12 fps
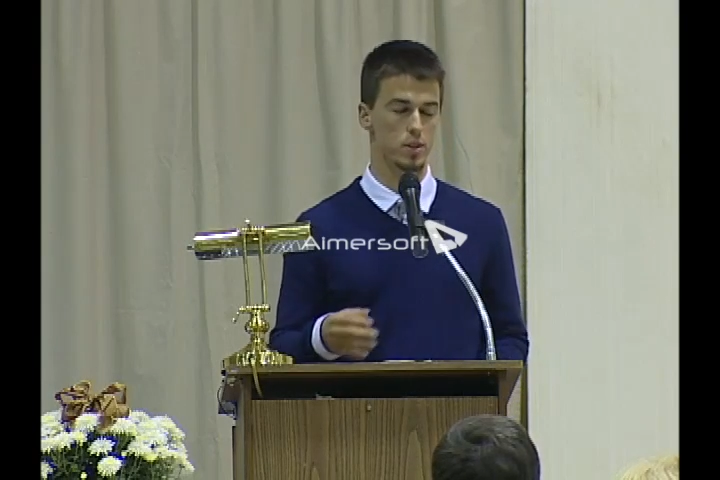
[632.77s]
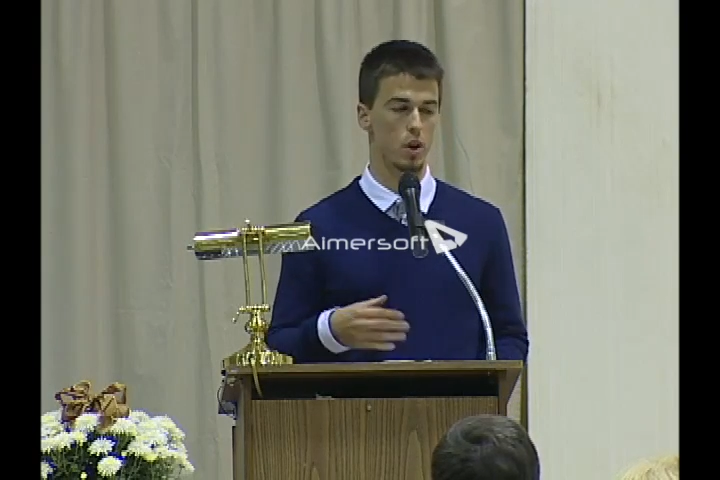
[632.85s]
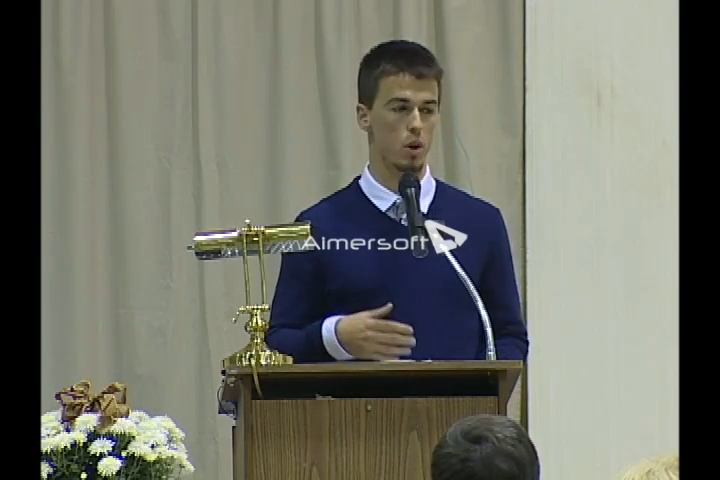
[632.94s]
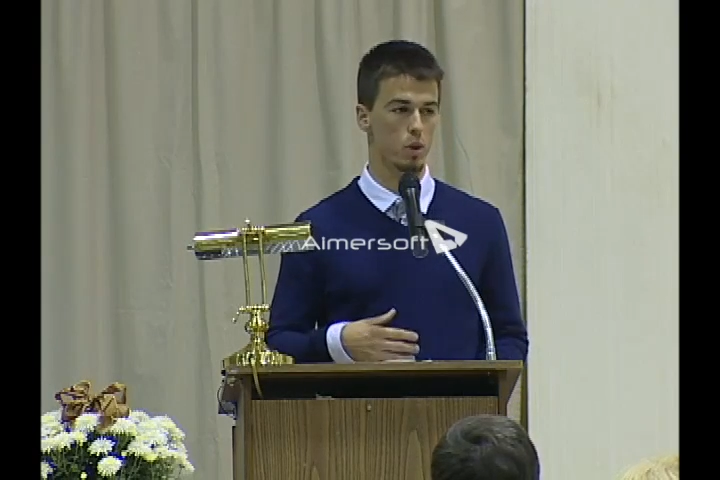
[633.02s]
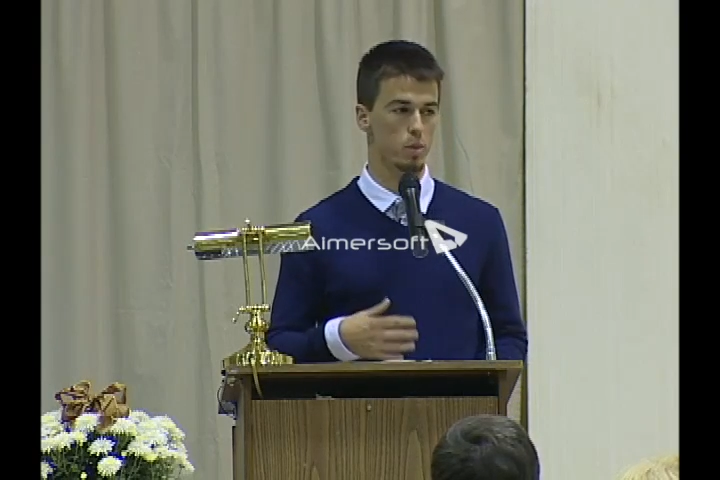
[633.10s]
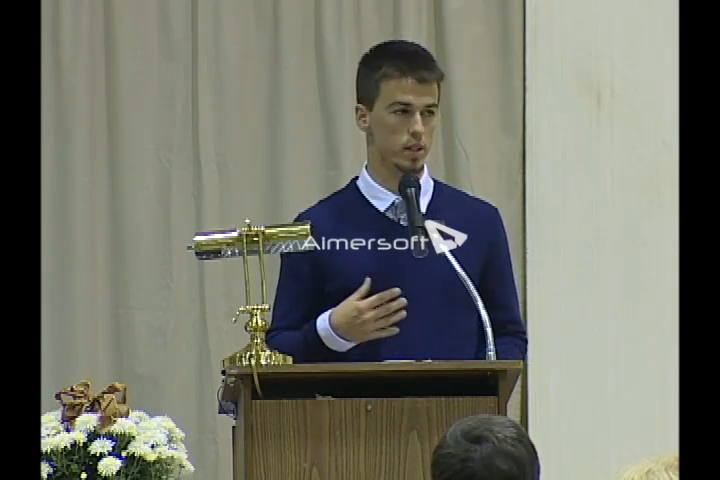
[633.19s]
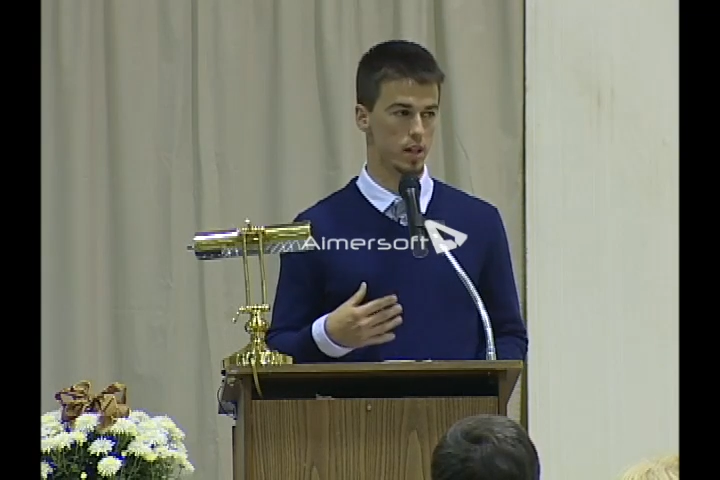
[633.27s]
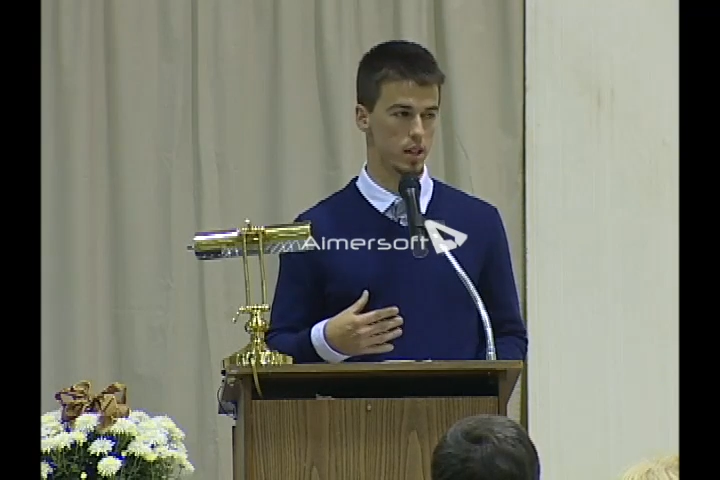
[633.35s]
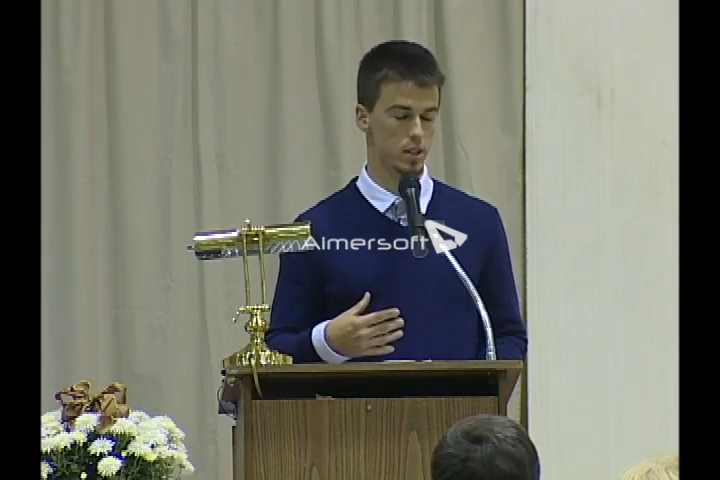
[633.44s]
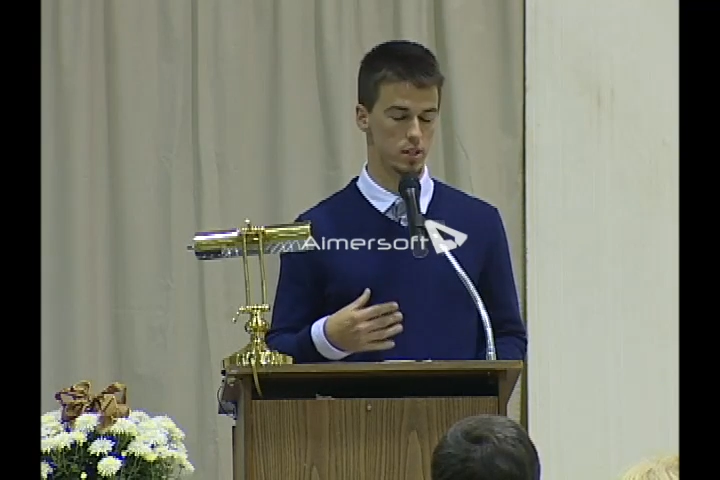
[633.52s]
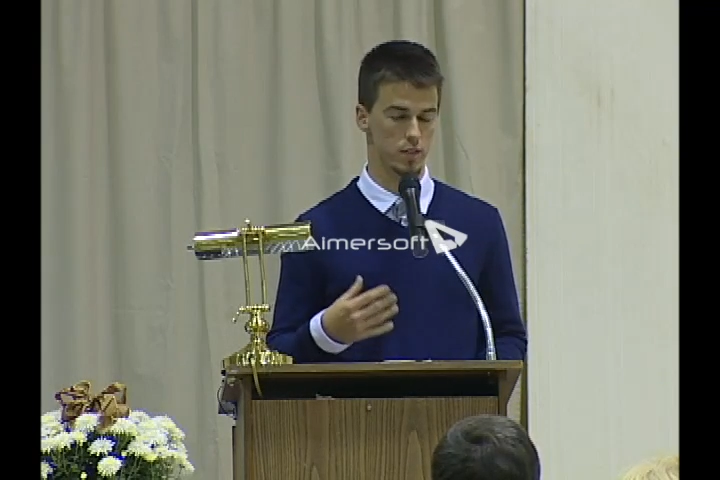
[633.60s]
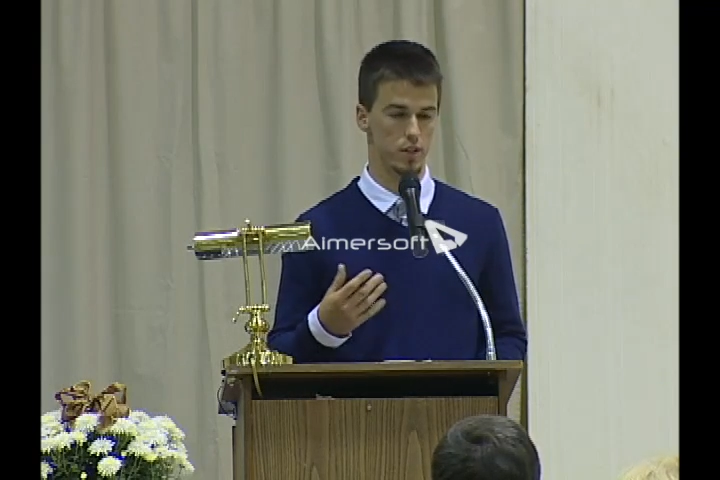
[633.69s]
all
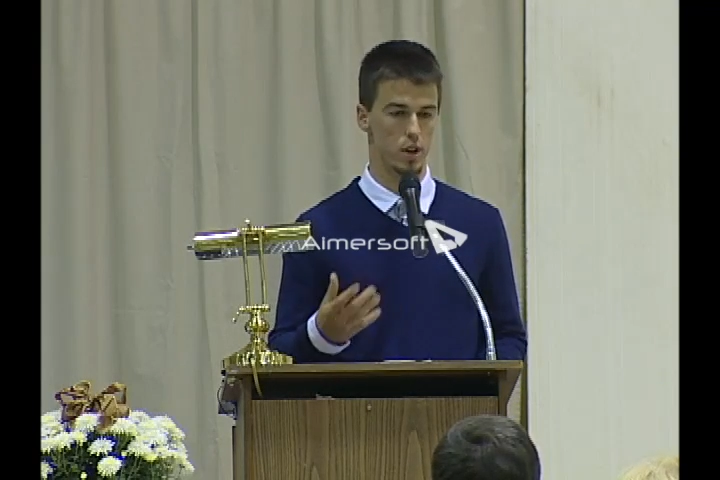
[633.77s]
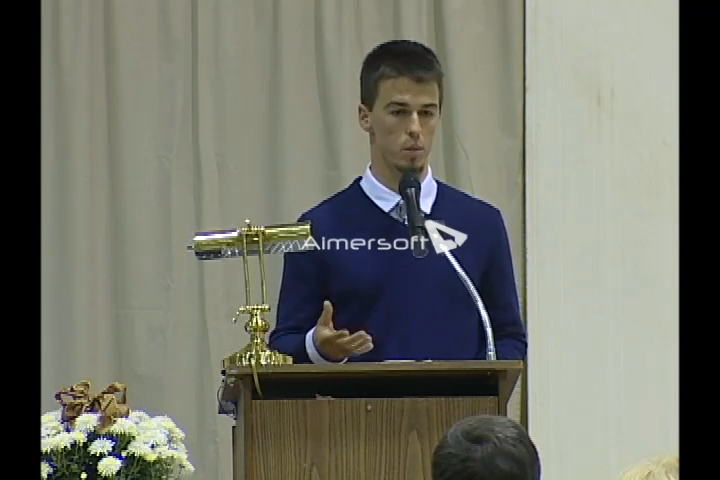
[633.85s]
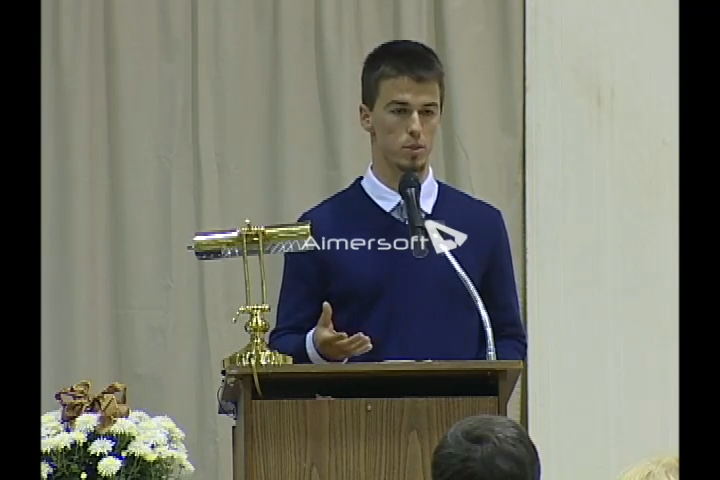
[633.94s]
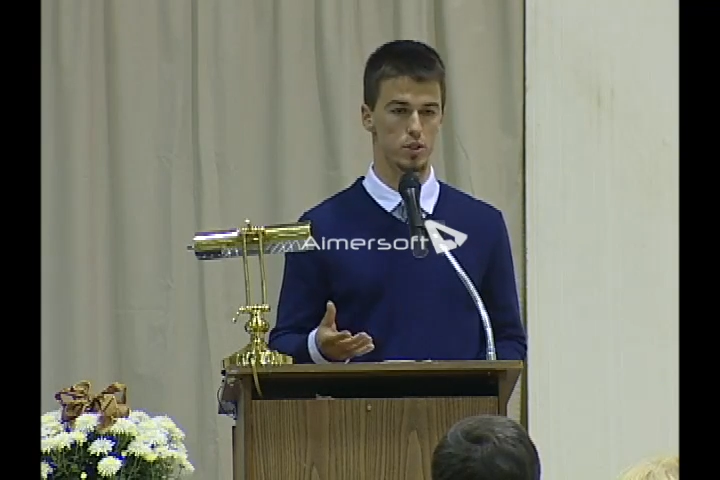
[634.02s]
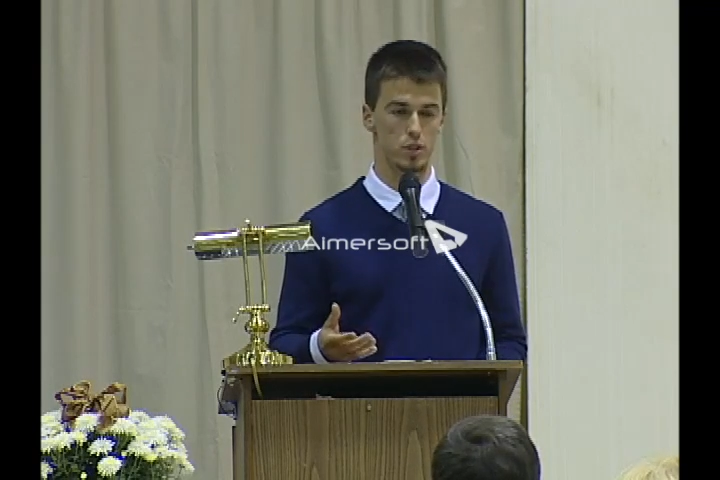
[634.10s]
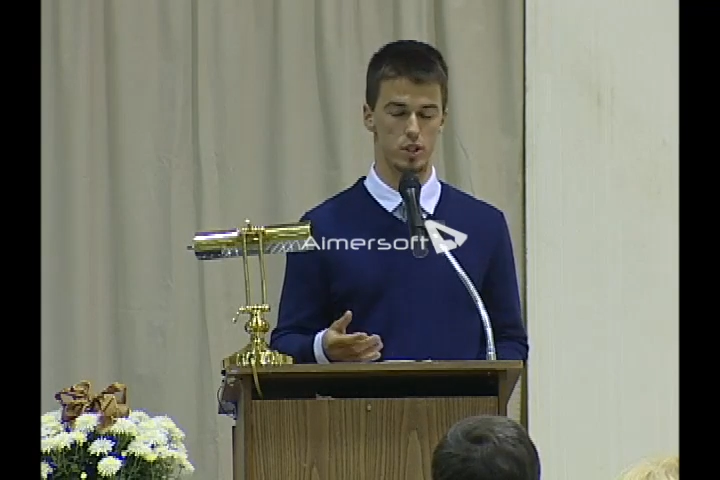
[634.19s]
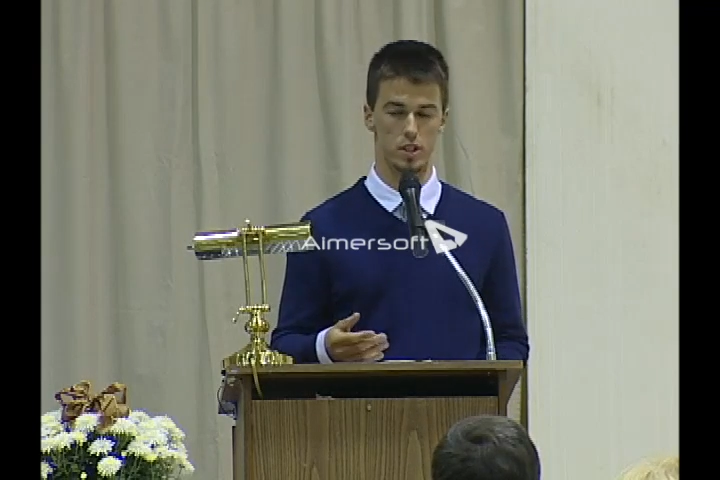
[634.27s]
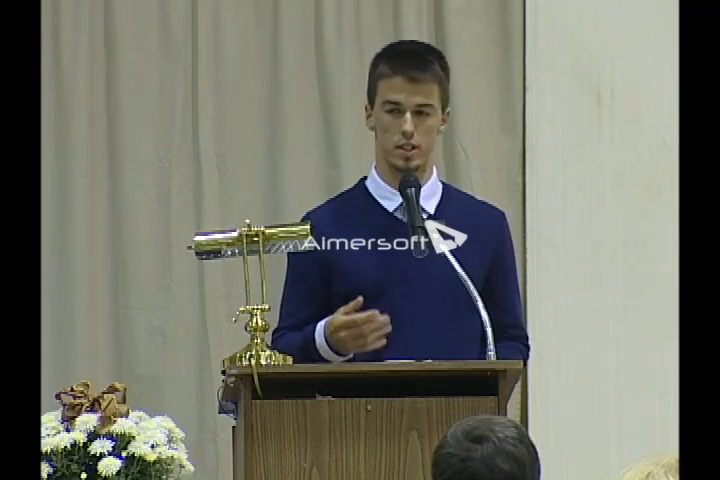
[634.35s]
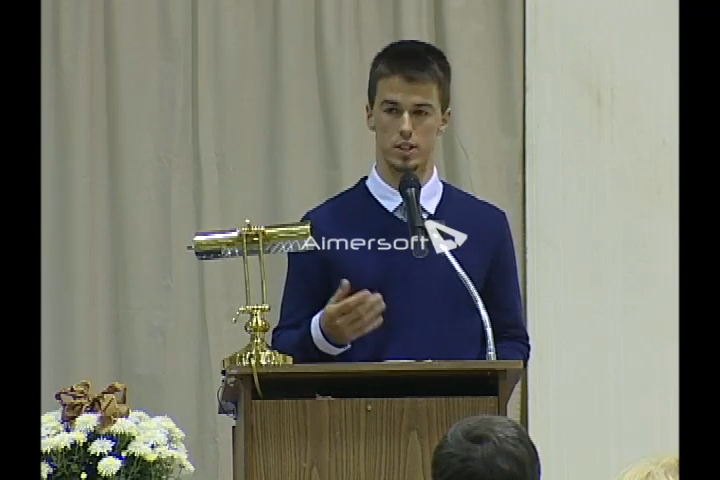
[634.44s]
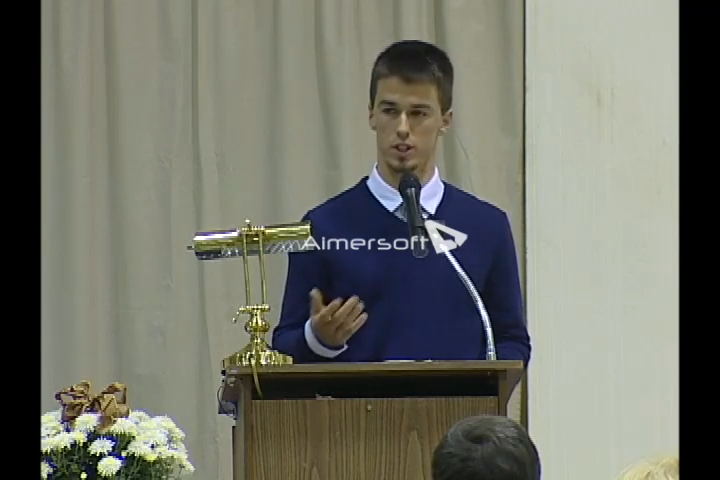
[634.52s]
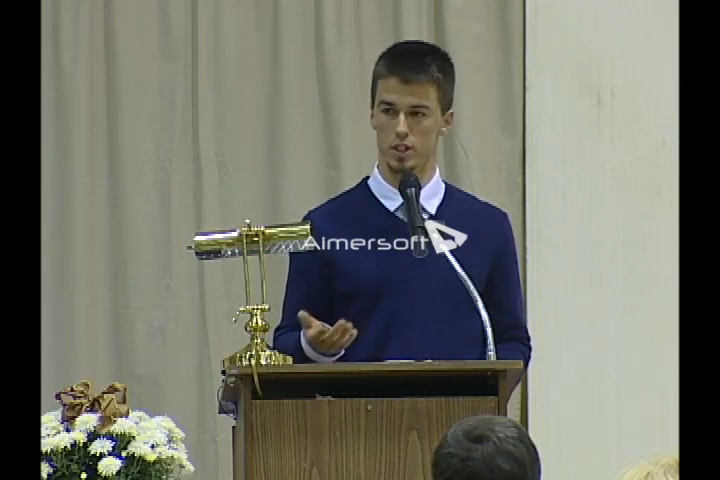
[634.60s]
because of the opportunities